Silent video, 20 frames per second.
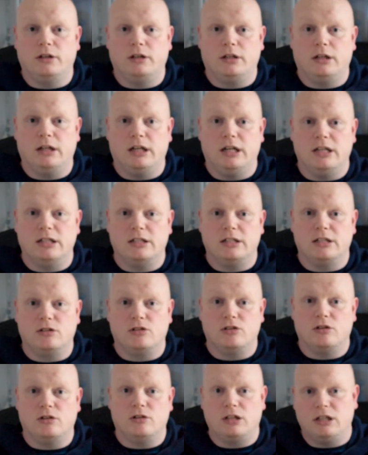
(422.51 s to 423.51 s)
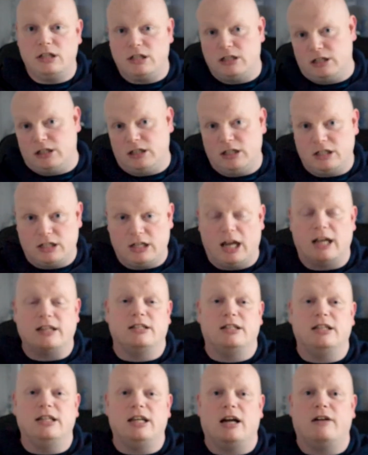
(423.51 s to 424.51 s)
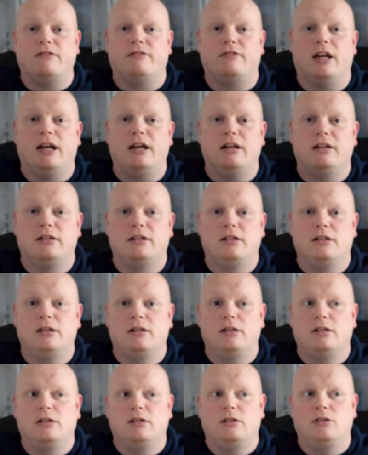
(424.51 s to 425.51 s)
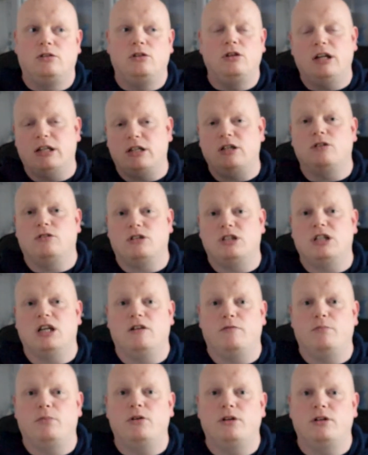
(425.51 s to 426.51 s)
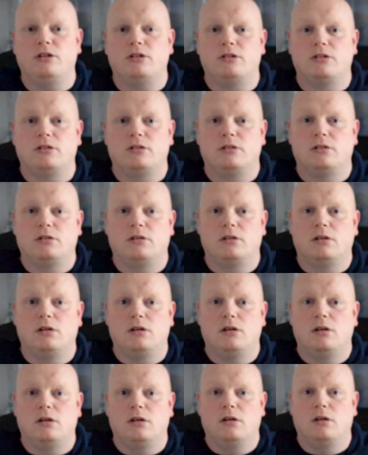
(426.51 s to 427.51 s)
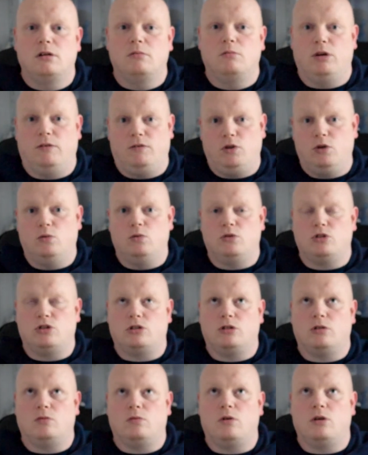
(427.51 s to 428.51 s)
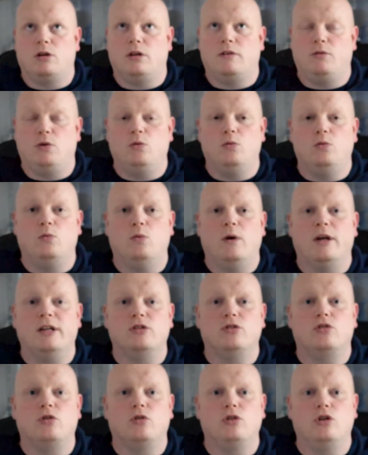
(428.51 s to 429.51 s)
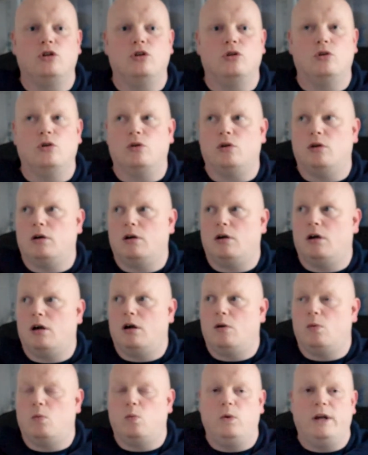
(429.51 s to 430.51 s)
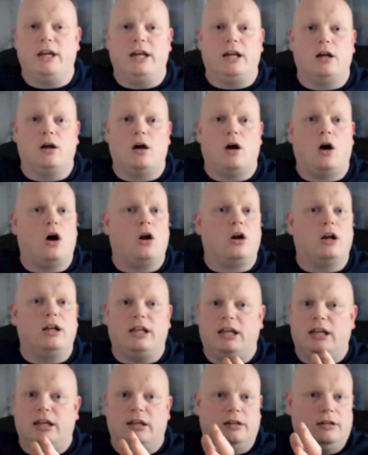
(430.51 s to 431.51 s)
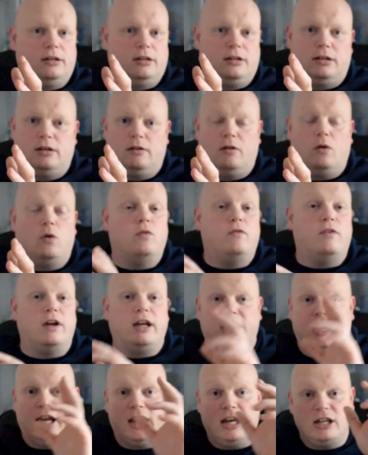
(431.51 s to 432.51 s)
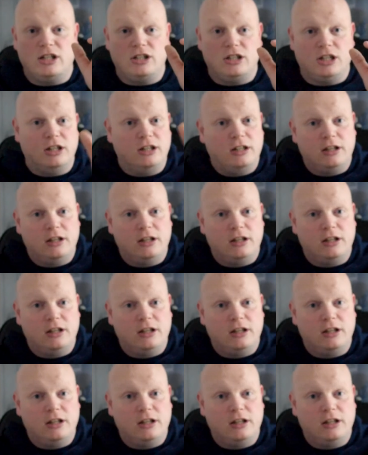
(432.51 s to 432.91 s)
Easter Sunday to the Saturday after, you're actually going to save points. But if you went and done your week holiday or vacation